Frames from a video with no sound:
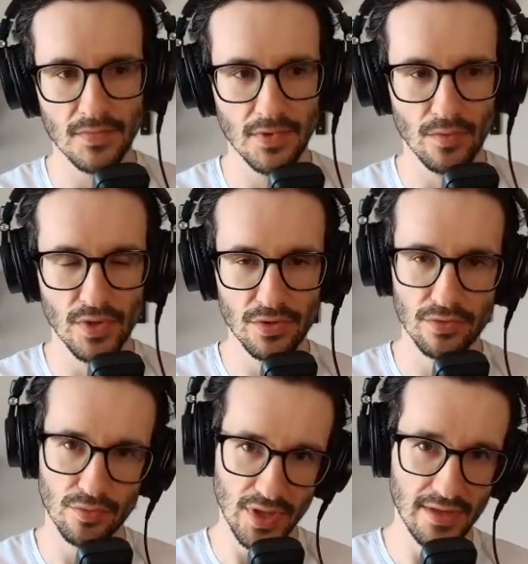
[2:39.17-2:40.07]
where you
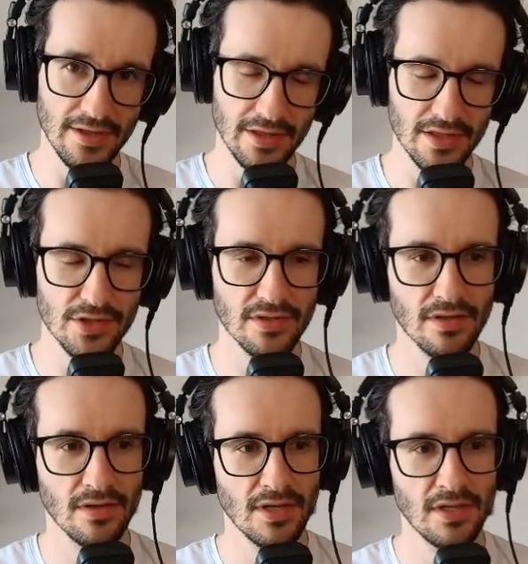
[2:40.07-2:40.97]
create an agent.
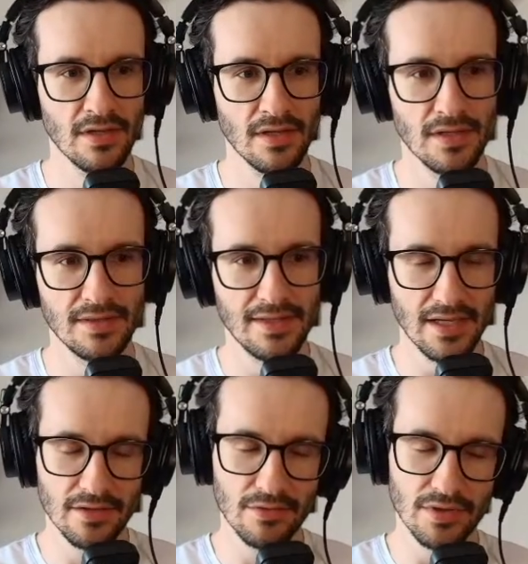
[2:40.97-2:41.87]

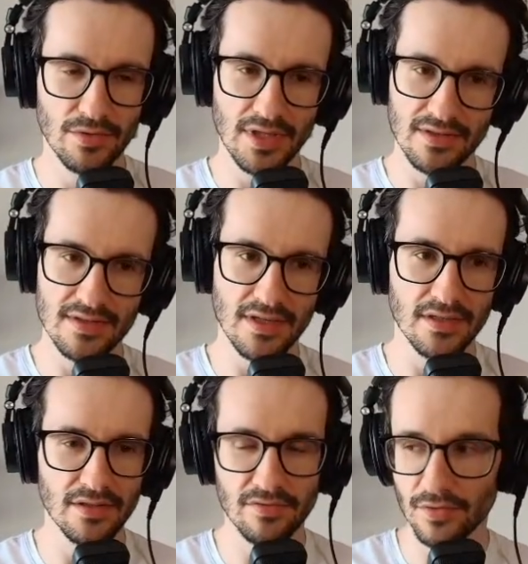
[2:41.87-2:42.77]
Then you can
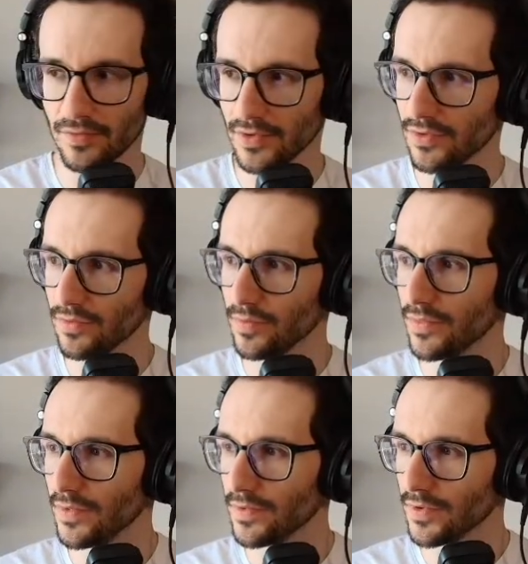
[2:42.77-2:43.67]
decide if you want to
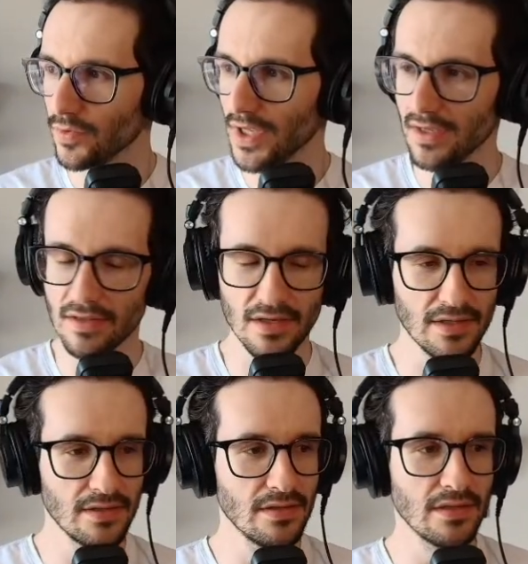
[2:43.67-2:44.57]
create a
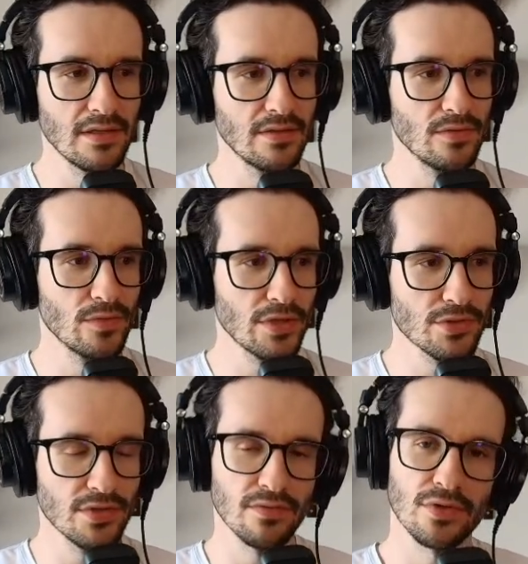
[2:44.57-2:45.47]
dedicated work
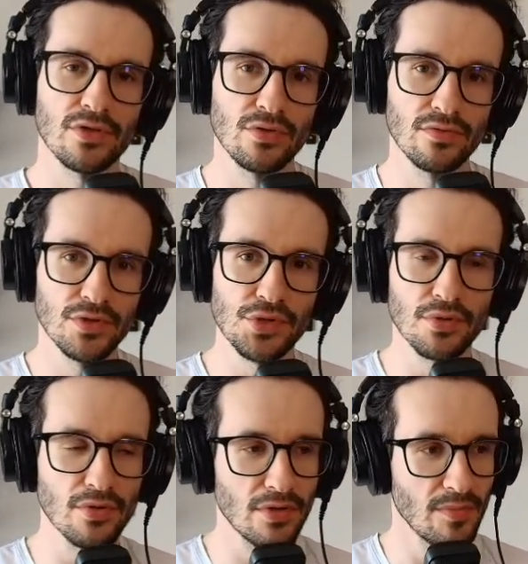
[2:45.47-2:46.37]
tree for a new
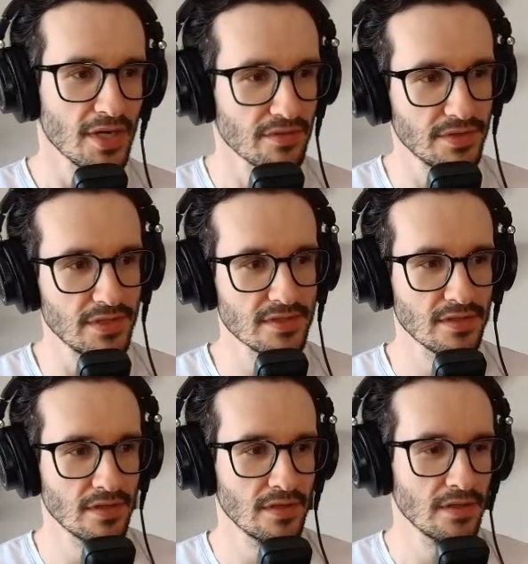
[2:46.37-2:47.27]
feature or a bug fix
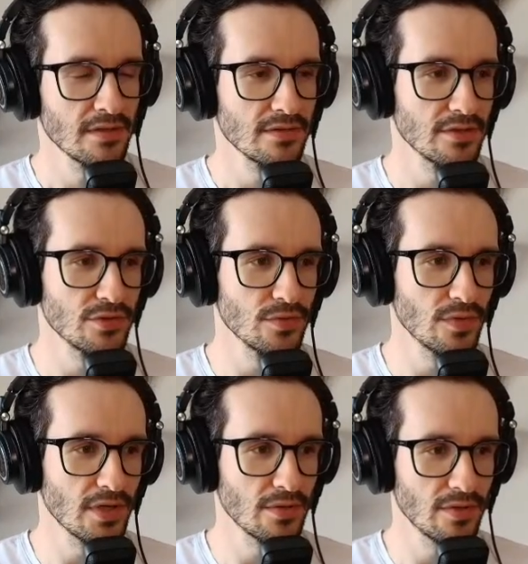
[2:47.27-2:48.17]
that
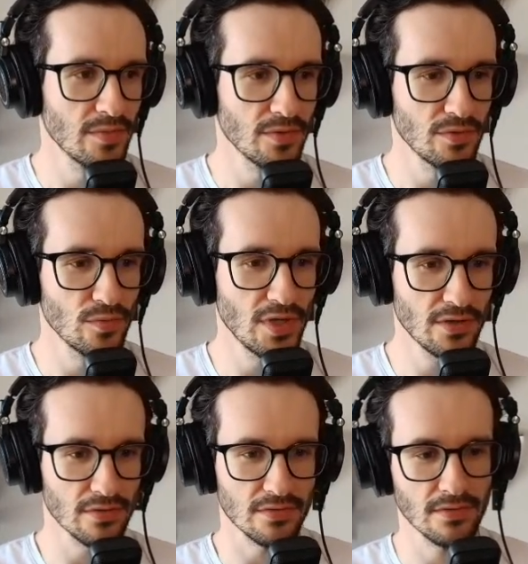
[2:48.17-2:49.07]
you are about to
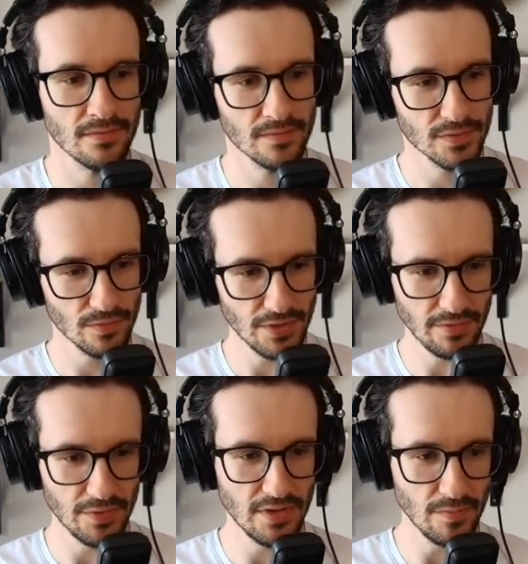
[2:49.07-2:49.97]
work on. So
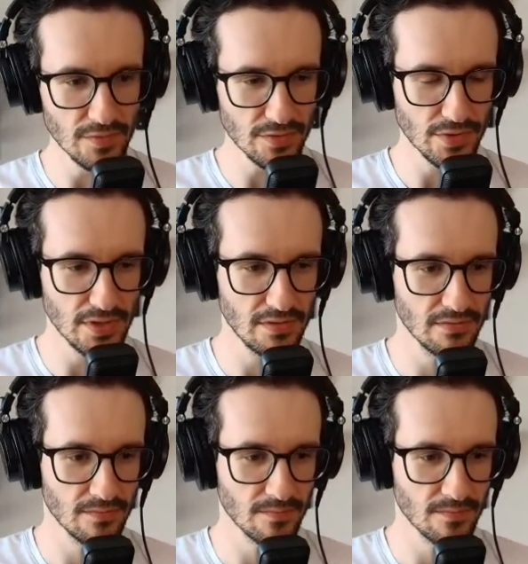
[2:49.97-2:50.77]
let me demonstrate.